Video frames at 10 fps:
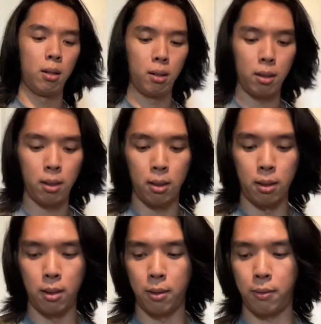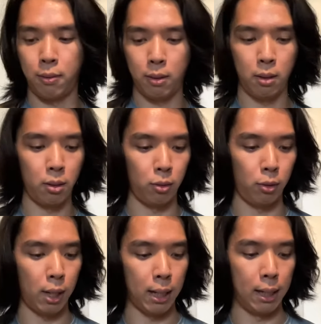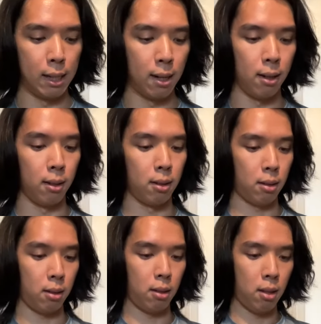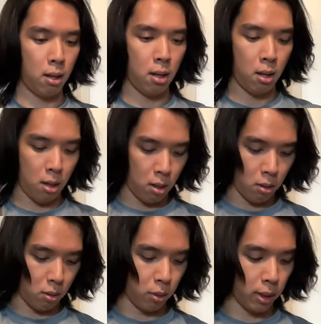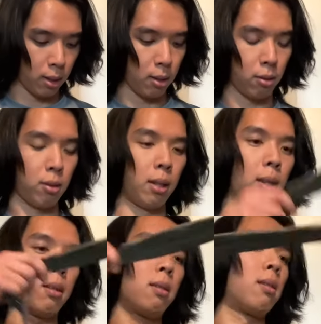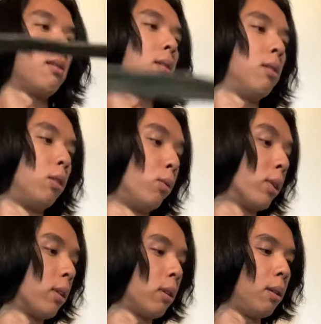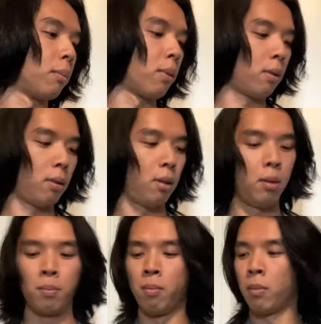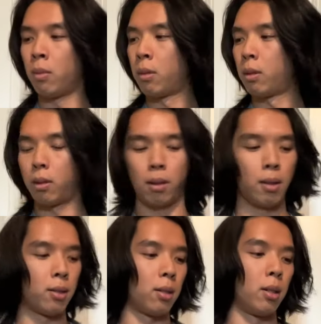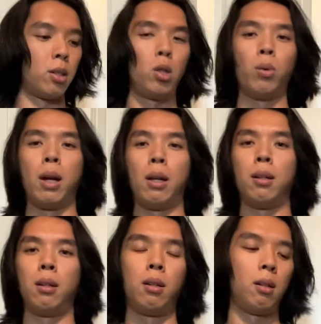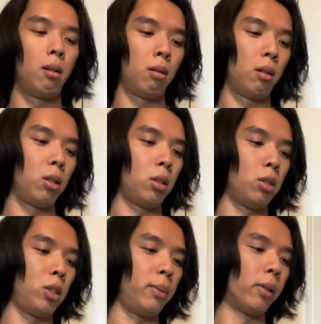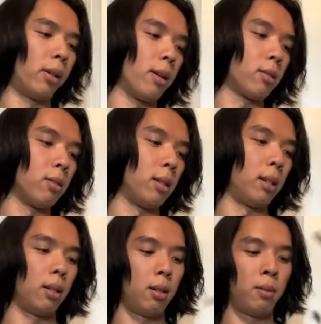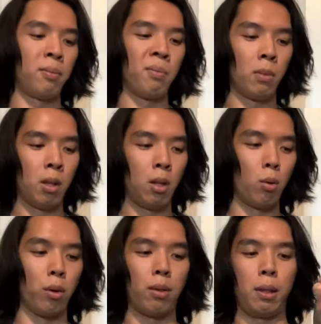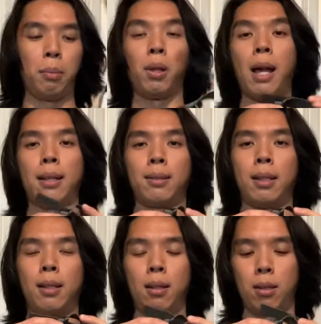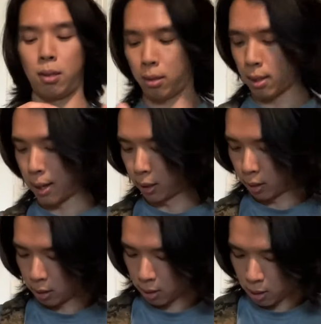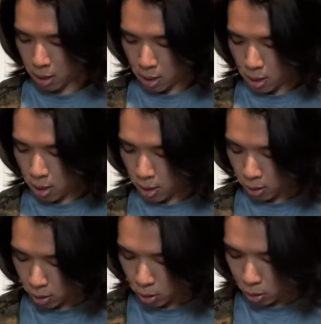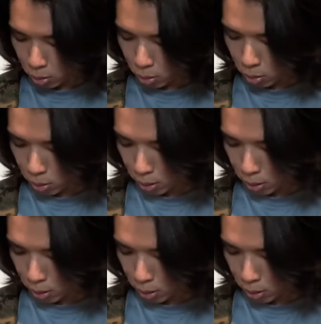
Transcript: not enough ready guns, we're gonna unsling this, or we're gonna clip this two-way GBRS sling with the plastic slider onto